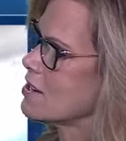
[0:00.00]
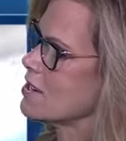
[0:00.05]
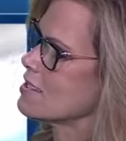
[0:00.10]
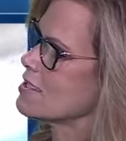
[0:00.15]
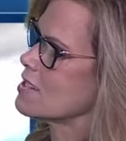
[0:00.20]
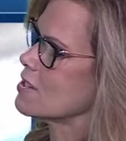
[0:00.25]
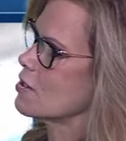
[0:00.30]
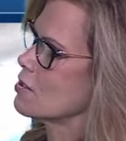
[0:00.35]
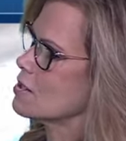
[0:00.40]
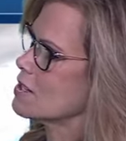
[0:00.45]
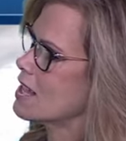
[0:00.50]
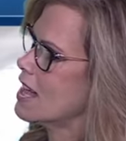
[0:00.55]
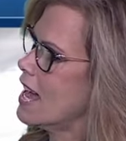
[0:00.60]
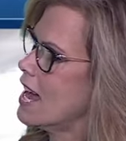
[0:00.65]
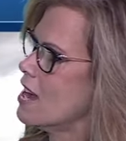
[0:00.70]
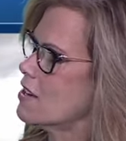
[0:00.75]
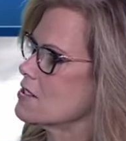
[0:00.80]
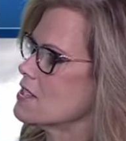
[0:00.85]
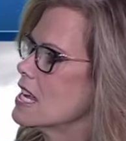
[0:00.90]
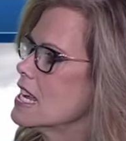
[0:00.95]
You can see those
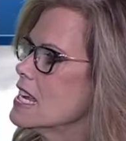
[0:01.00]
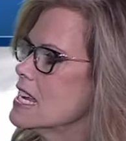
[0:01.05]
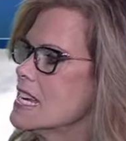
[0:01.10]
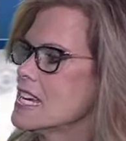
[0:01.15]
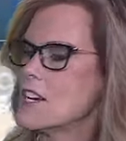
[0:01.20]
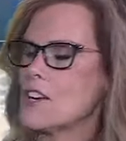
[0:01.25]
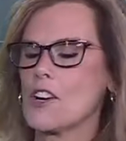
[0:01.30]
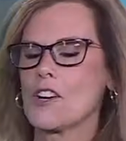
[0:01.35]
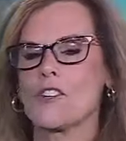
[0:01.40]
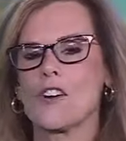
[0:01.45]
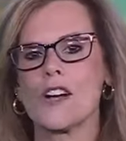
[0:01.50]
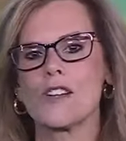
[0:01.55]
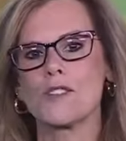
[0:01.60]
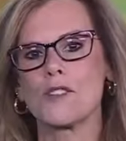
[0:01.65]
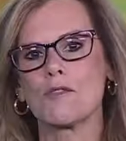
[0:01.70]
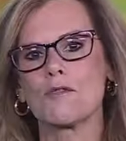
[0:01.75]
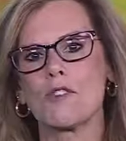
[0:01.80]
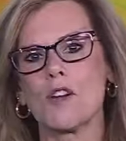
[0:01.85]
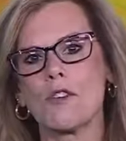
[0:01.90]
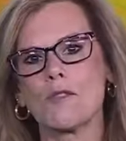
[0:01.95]
clouds here across
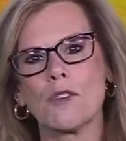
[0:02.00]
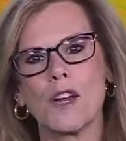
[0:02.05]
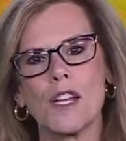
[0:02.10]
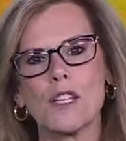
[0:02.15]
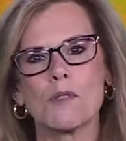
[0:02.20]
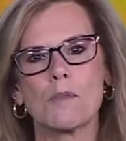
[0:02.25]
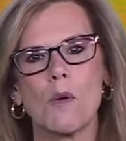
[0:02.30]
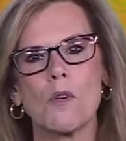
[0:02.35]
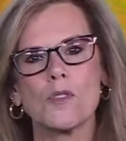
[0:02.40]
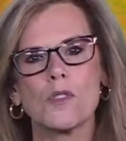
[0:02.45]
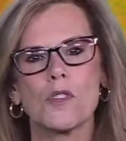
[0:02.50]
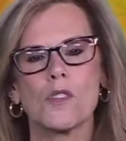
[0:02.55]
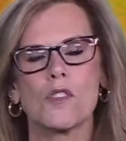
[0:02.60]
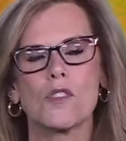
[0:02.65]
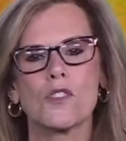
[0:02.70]
the the front range. Most of those